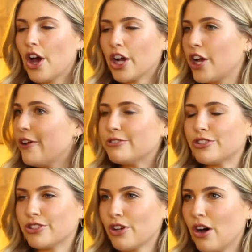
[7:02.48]
A coach
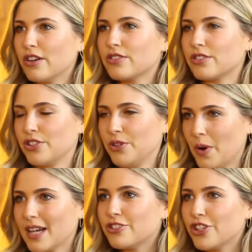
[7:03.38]
just asks you
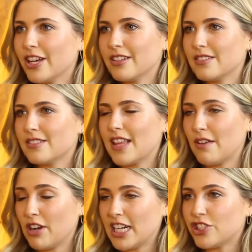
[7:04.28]
questions. They
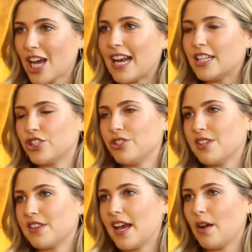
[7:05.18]
really challenge you
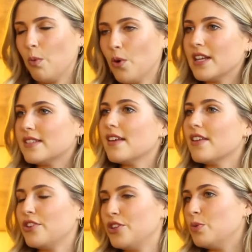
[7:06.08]
to think, what is it
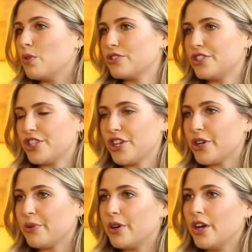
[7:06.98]
that you want to
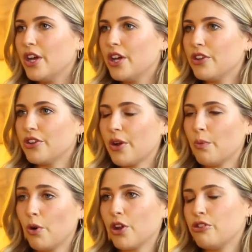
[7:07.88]
do? You know,
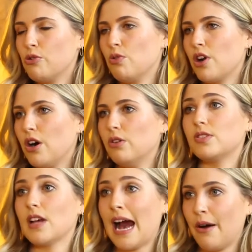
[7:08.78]
what are your
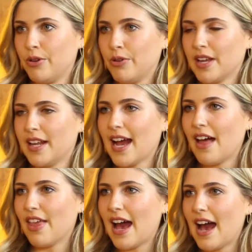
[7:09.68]
goals? How are you going to
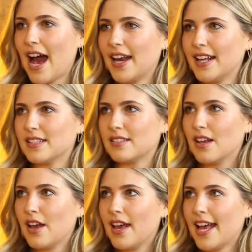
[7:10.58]
get there? And it's
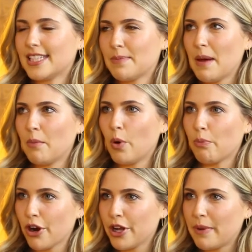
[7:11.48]
a bit more
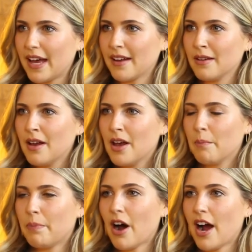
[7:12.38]
probing,
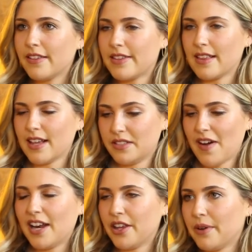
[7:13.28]
but I think there's
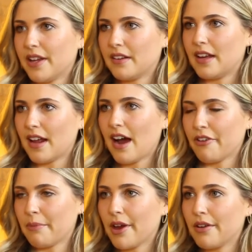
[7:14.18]
value in
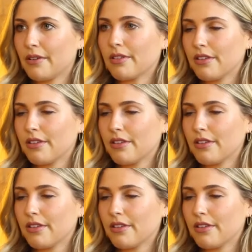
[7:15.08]
having both.